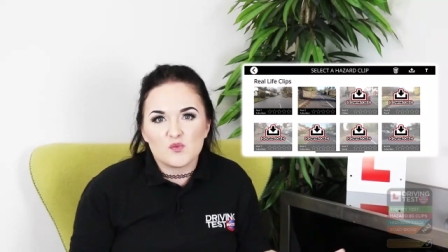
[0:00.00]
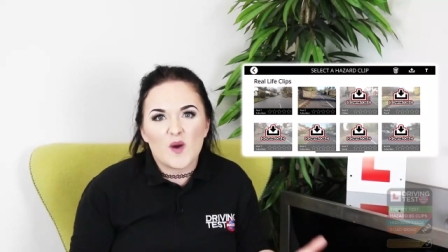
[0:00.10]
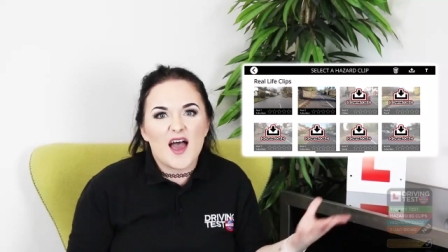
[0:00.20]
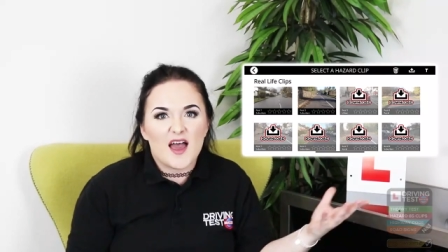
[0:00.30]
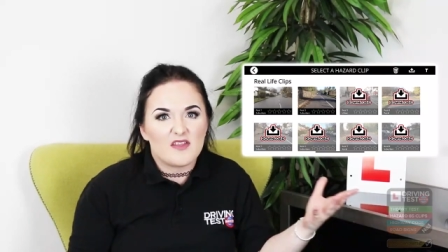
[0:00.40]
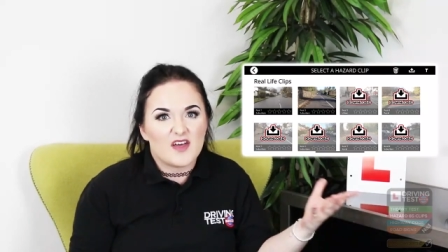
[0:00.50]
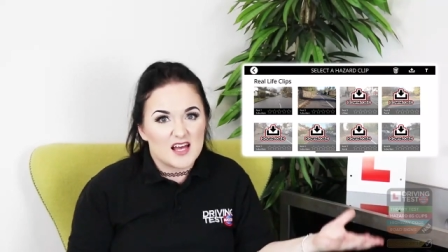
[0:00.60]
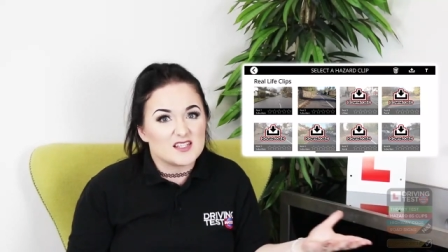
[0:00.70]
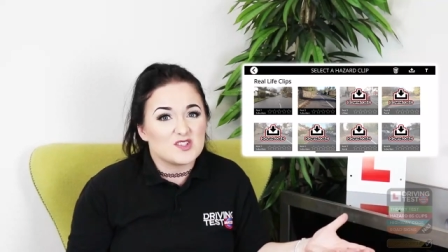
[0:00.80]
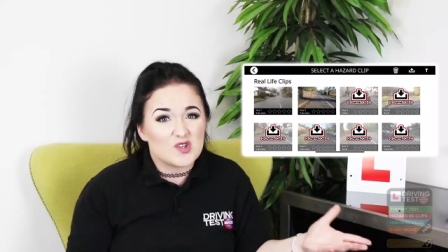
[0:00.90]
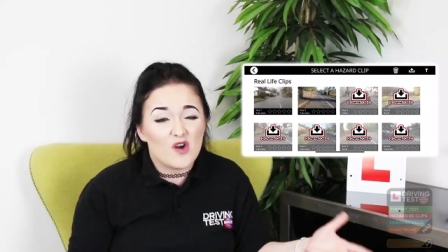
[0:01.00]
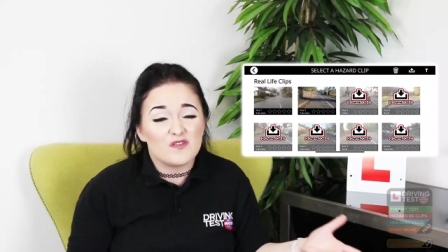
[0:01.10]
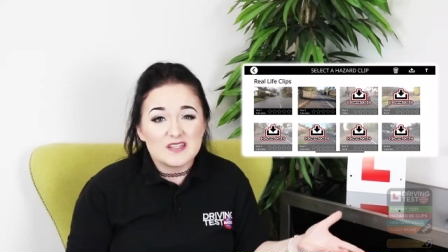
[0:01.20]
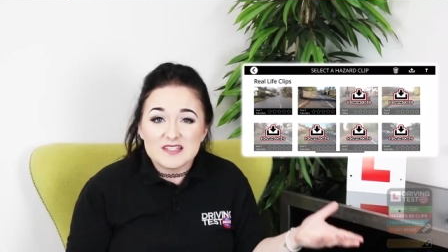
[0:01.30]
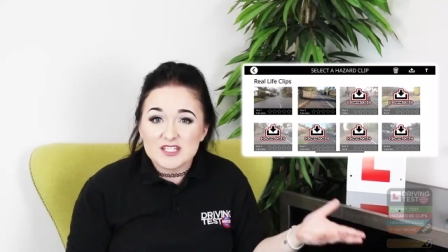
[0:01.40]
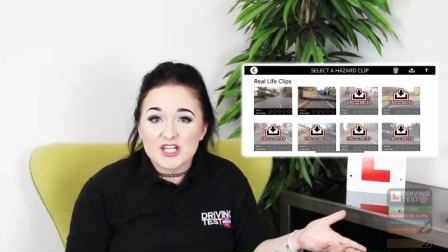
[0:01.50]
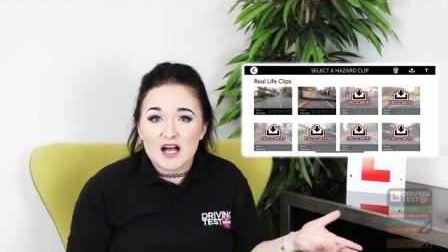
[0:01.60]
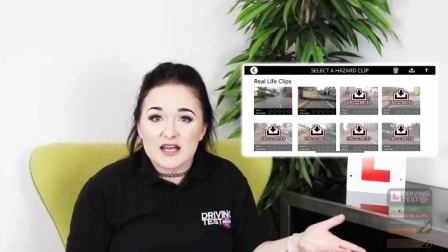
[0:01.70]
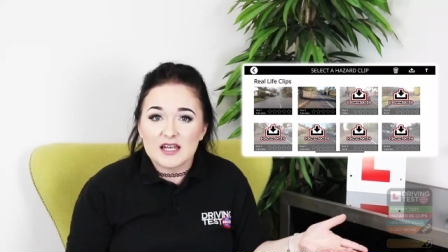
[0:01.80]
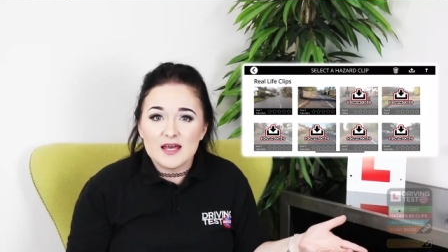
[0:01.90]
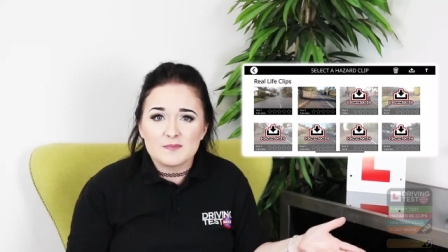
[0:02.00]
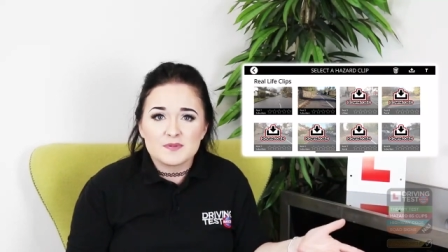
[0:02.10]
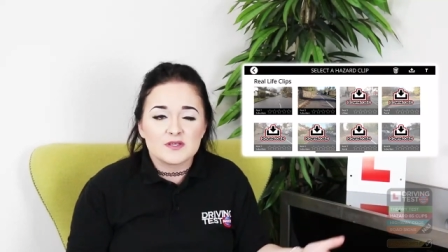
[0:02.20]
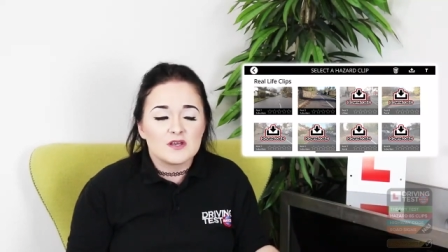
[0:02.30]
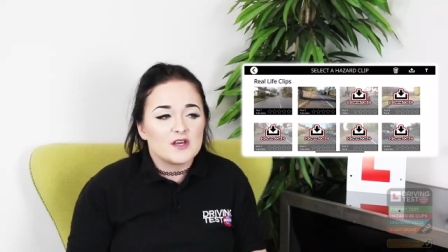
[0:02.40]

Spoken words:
where the hazards are in the CGI clips.